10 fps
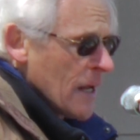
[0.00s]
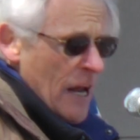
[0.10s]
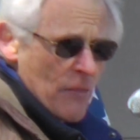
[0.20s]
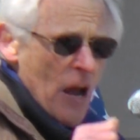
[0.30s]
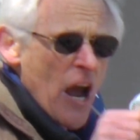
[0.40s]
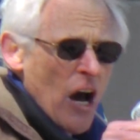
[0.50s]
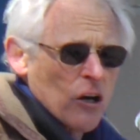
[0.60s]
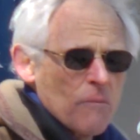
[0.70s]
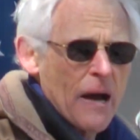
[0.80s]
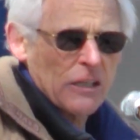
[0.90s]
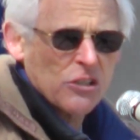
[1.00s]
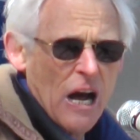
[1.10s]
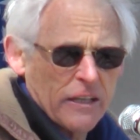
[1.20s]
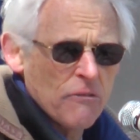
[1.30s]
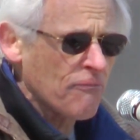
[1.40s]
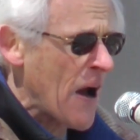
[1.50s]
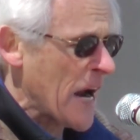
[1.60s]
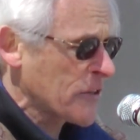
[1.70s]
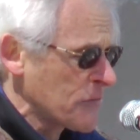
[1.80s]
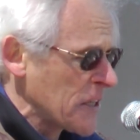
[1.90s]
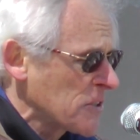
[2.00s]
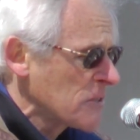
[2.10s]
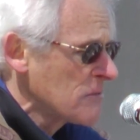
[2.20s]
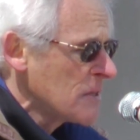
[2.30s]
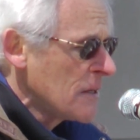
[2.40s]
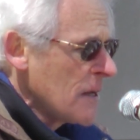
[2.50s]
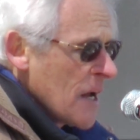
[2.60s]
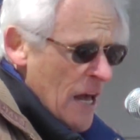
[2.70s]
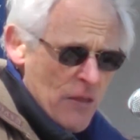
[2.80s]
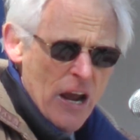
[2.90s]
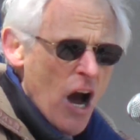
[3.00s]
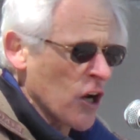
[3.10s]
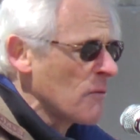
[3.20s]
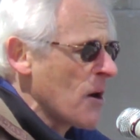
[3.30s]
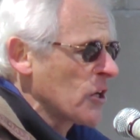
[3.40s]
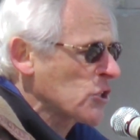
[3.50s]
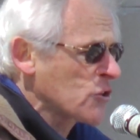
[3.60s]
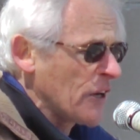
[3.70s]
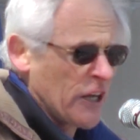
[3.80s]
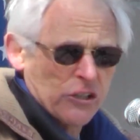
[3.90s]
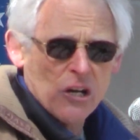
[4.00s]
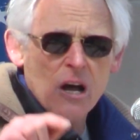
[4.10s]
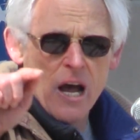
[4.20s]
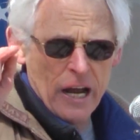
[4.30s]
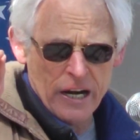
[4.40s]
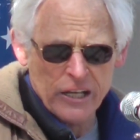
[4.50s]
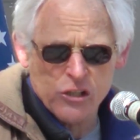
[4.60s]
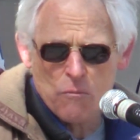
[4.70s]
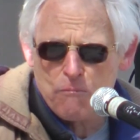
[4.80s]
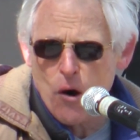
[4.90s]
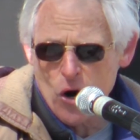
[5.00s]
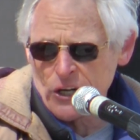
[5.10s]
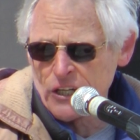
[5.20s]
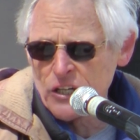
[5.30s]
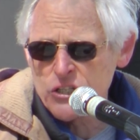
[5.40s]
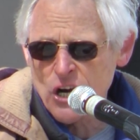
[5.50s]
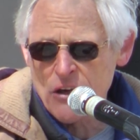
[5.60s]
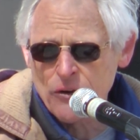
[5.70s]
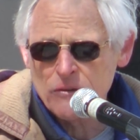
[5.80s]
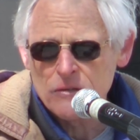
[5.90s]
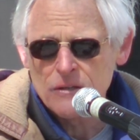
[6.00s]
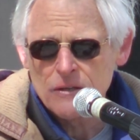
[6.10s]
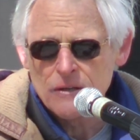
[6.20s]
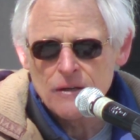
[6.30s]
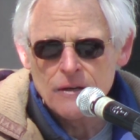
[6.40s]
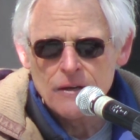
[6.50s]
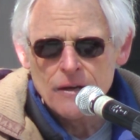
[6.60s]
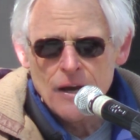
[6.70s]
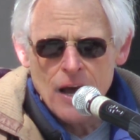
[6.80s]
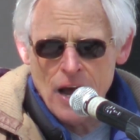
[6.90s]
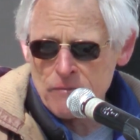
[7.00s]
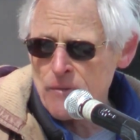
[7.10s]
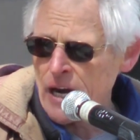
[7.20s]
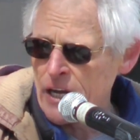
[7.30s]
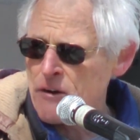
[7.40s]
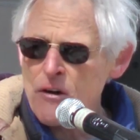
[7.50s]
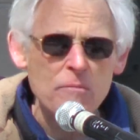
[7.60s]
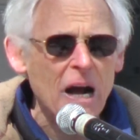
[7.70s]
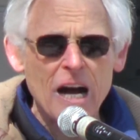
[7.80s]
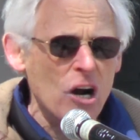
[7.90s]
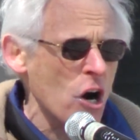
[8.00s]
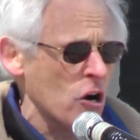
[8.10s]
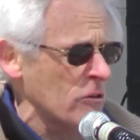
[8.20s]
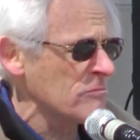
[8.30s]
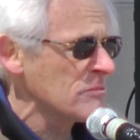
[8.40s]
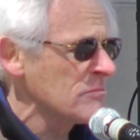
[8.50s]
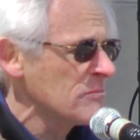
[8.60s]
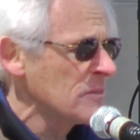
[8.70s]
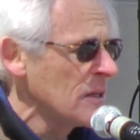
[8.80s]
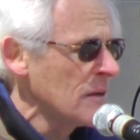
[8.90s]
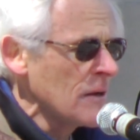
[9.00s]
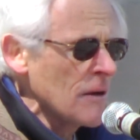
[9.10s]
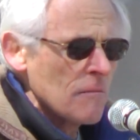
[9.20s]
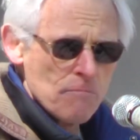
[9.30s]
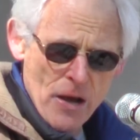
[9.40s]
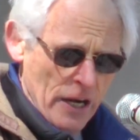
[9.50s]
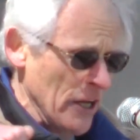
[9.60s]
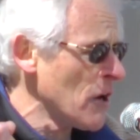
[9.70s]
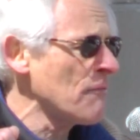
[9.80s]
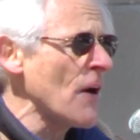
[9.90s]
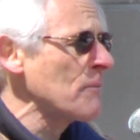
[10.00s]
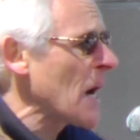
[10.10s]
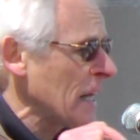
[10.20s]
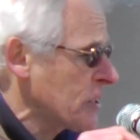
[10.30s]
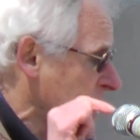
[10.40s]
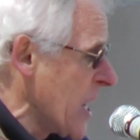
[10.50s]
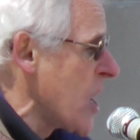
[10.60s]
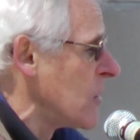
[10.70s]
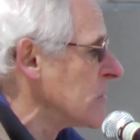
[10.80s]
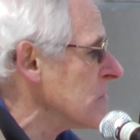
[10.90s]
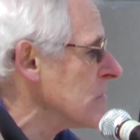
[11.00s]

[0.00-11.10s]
and they held them outside the factories, and they held them on the streets, and they supported each other. And many of them got hurt. Many of them got killed.